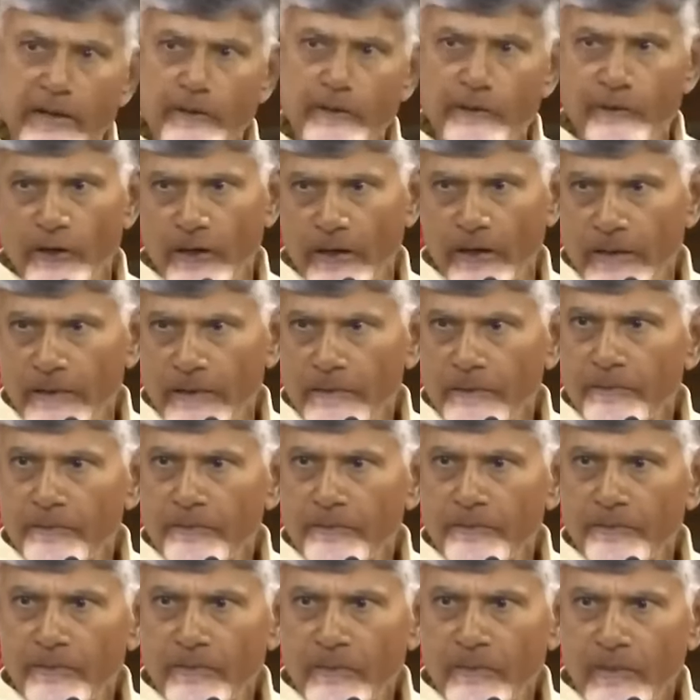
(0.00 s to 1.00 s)
the world,
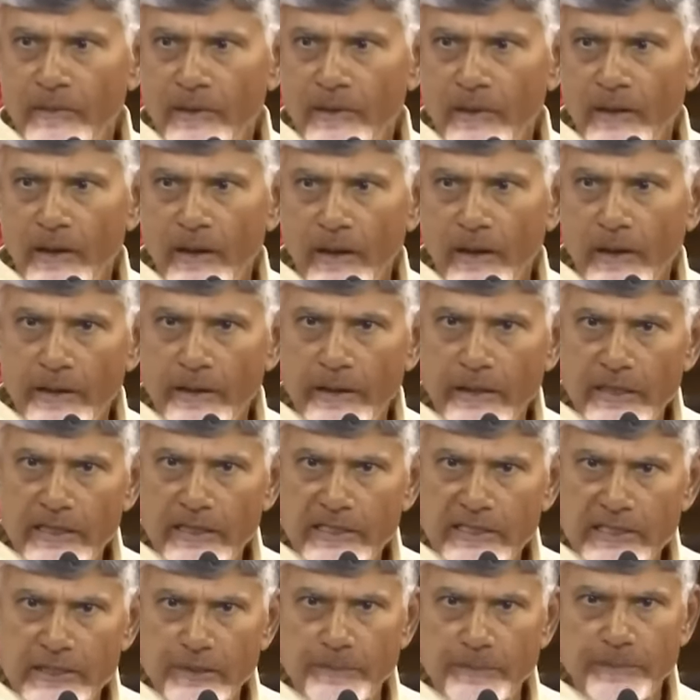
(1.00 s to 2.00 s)

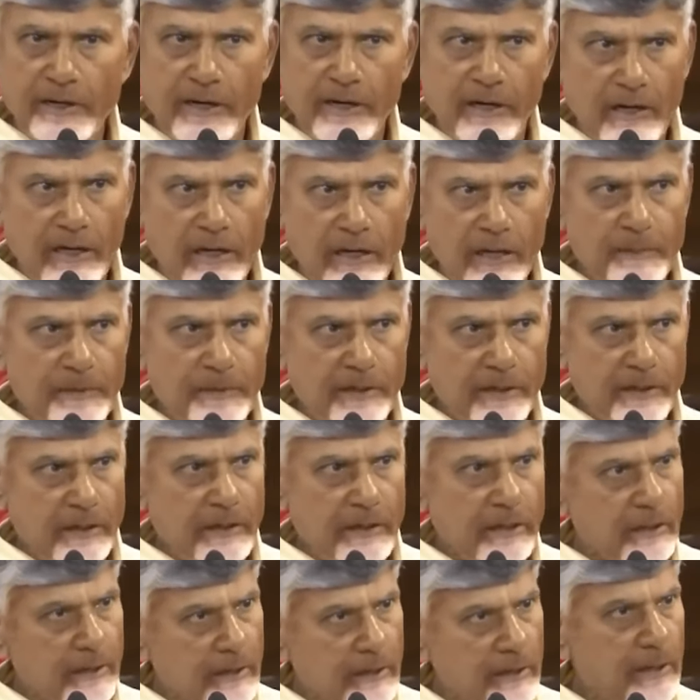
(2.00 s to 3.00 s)
highest per
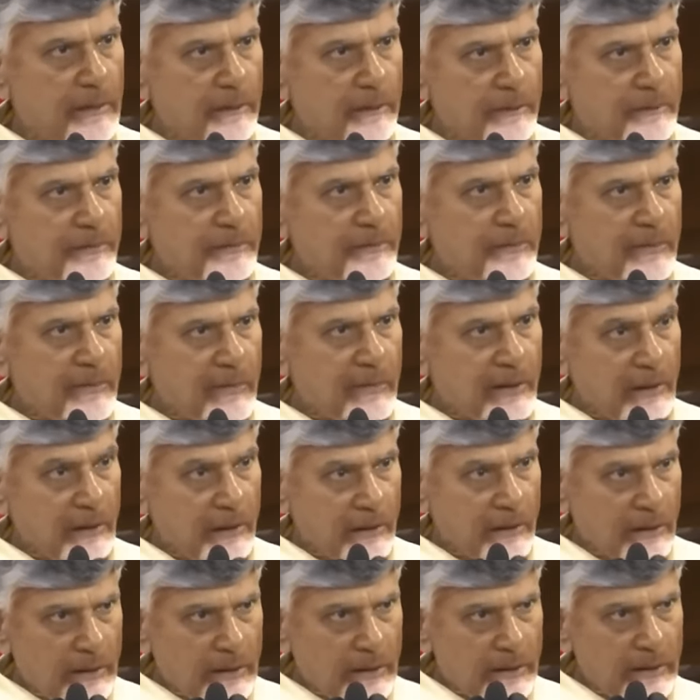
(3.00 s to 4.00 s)
capita income
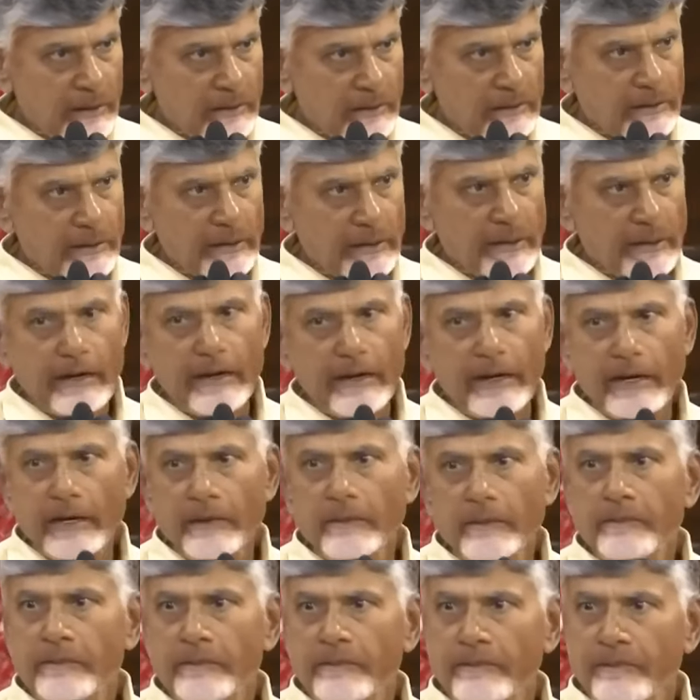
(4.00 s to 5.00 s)
Indians are
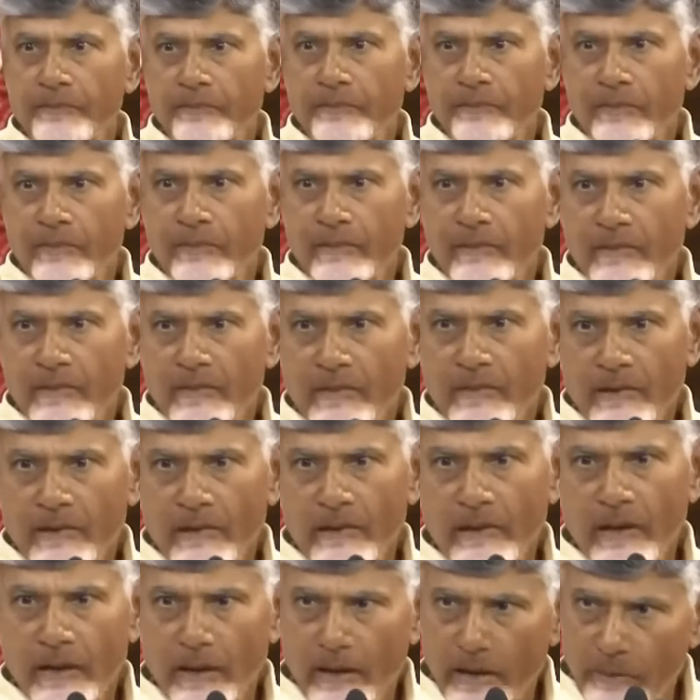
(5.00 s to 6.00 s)
earning.
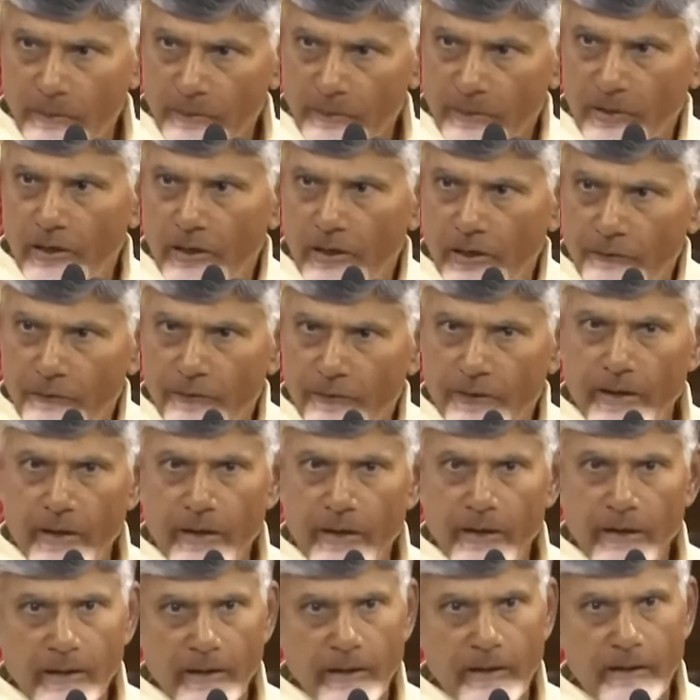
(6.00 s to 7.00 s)
I am
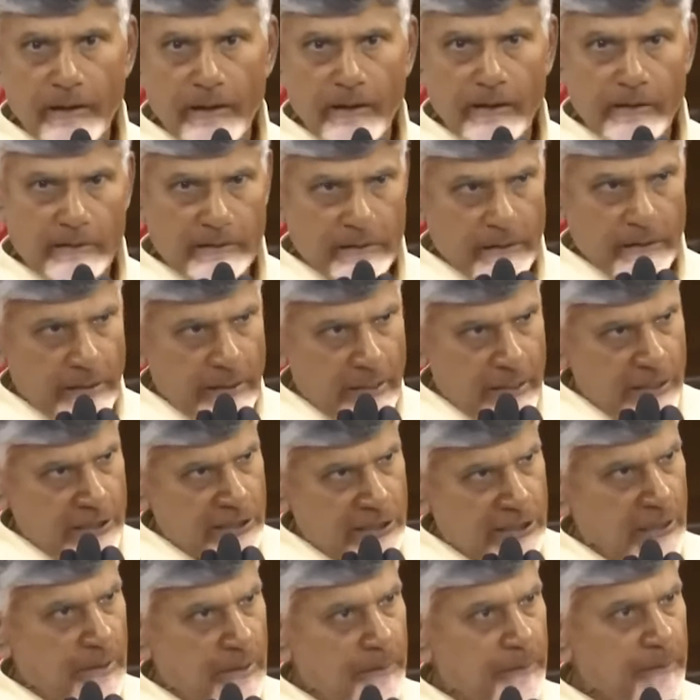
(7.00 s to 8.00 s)
confident under his
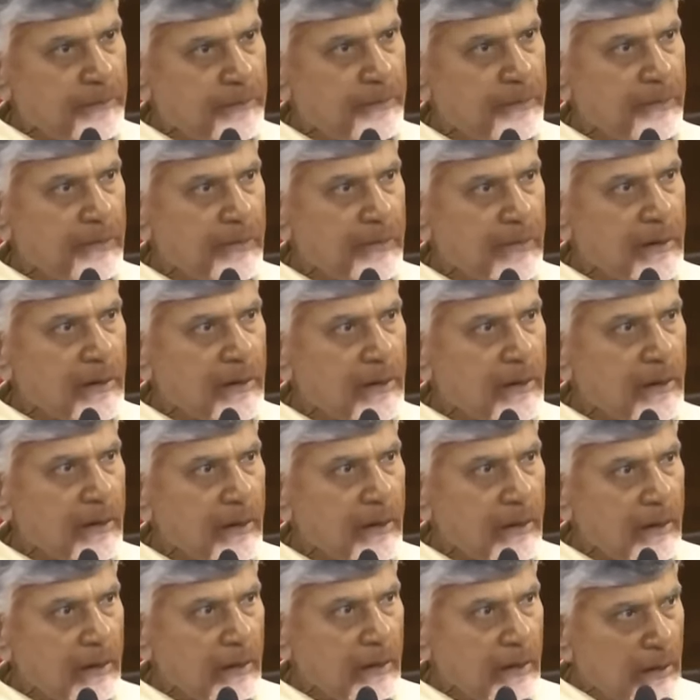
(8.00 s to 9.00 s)
leadership,
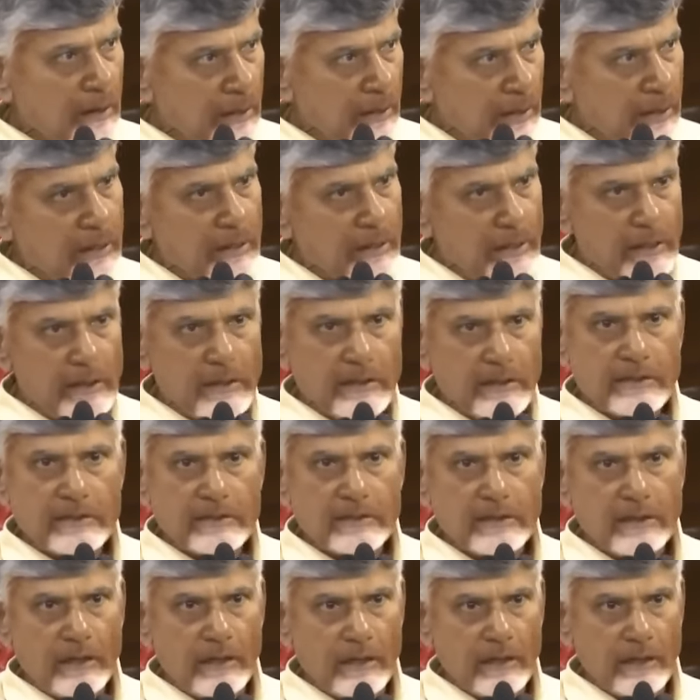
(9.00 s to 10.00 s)
Indians
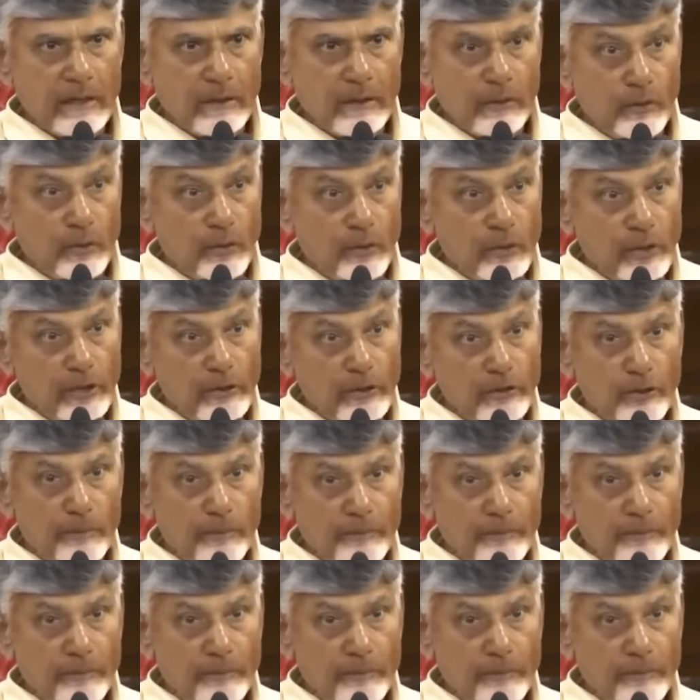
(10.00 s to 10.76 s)
are going to